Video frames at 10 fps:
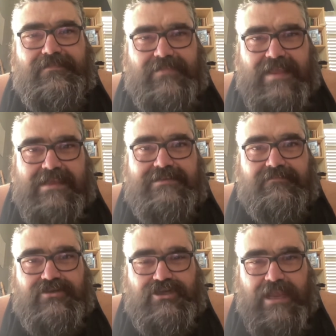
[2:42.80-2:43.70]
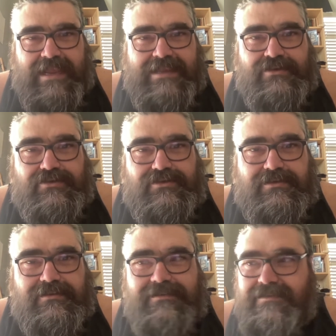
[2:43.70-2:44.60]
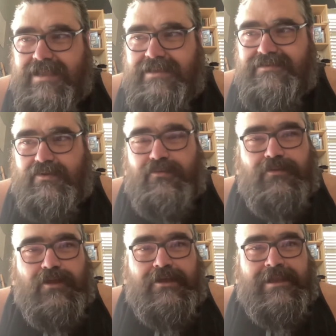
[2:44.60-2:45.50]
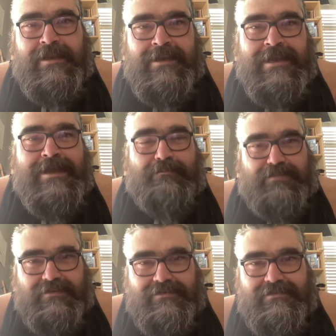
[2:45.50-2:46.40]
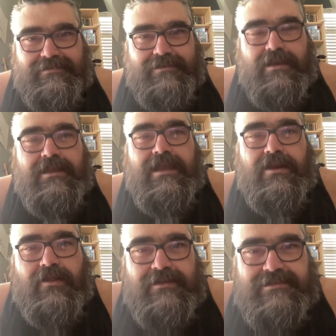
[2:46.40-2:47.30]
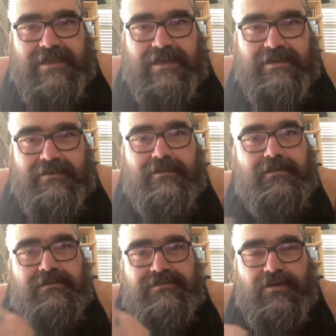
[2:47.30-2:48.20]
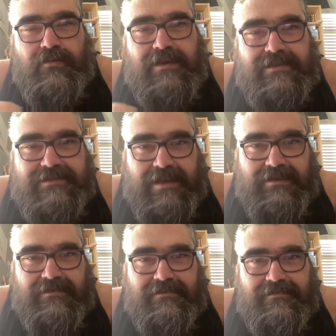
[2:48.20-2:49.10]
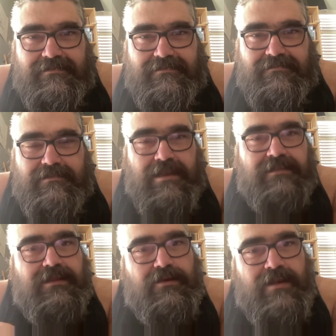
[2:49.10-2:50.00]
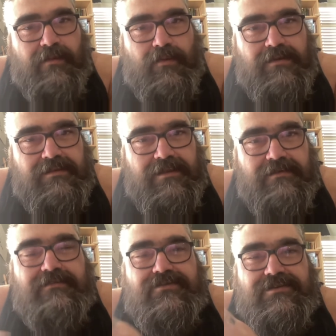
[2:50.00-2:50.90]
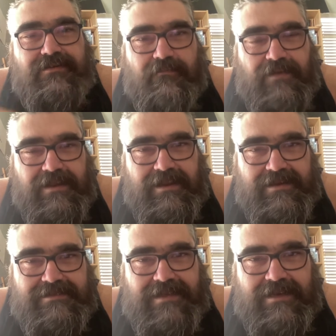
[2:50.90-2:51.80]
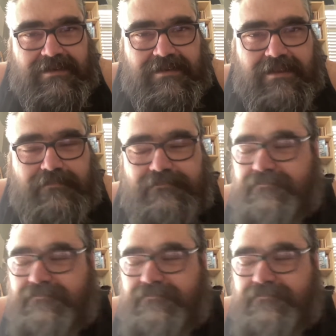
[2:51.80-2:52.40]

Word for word: Things have changed. Things are looking up. And you get all excited. Don't get excited. Not that you're not worth it, just don't fucking get excited yet.